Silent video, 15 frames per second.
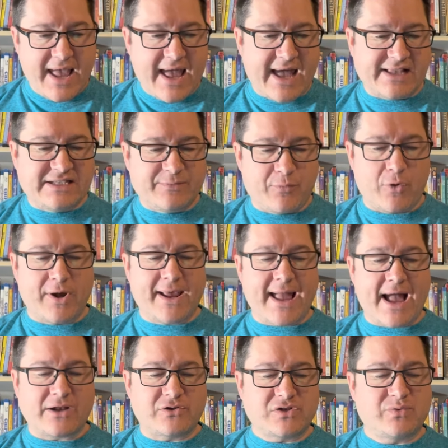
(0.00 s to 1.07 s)
And supporting
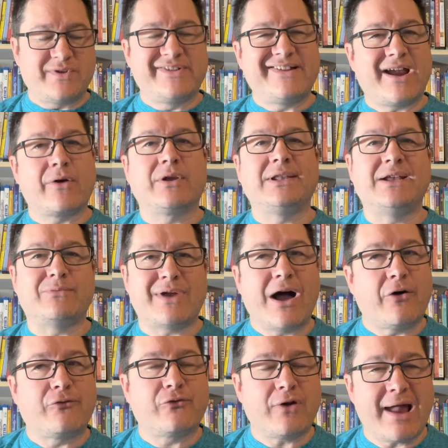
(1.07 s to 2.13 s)
actress was Cheryl Lee
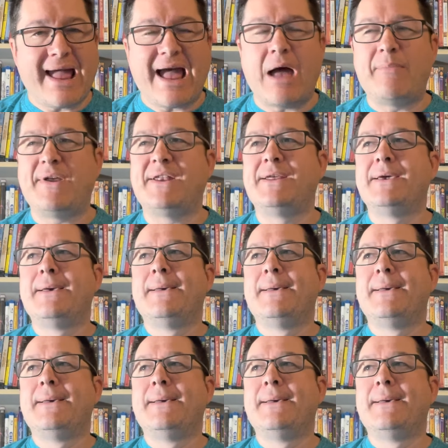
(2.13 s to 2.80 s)
Ralph for Abbott.